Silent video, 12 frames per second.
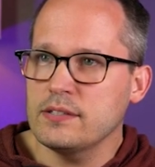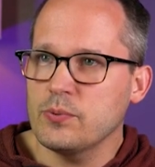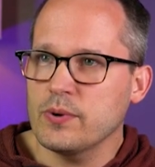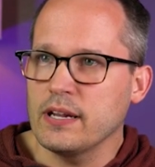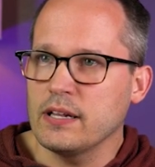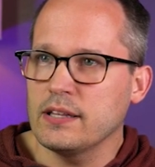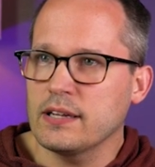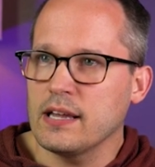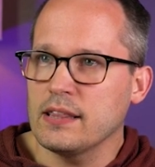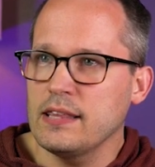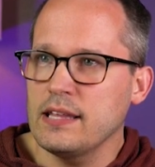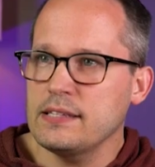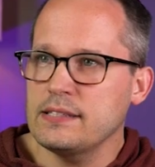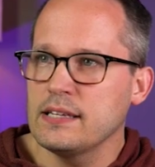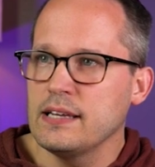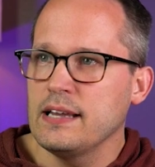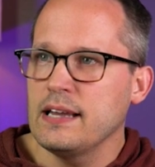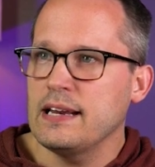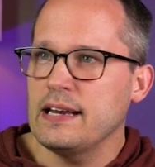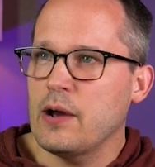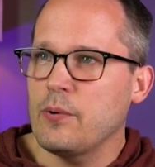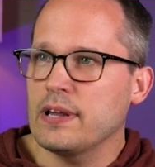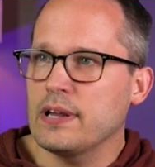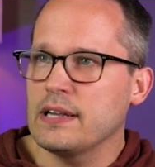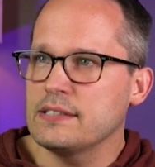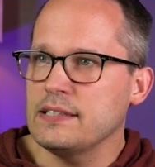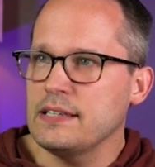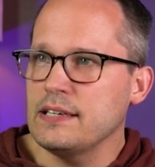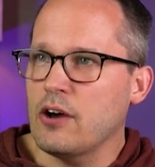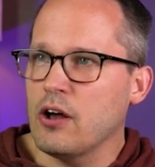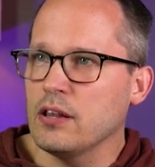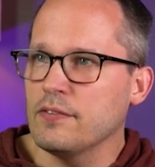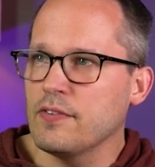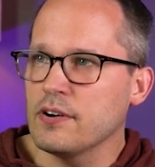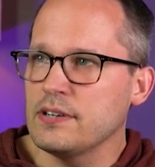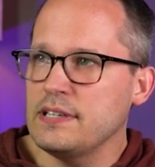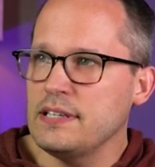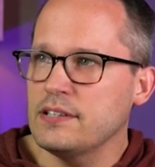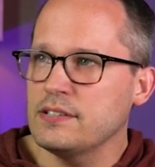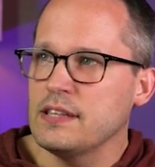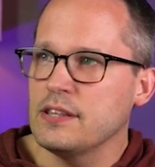So we can click on this, and now we can see all of our deals,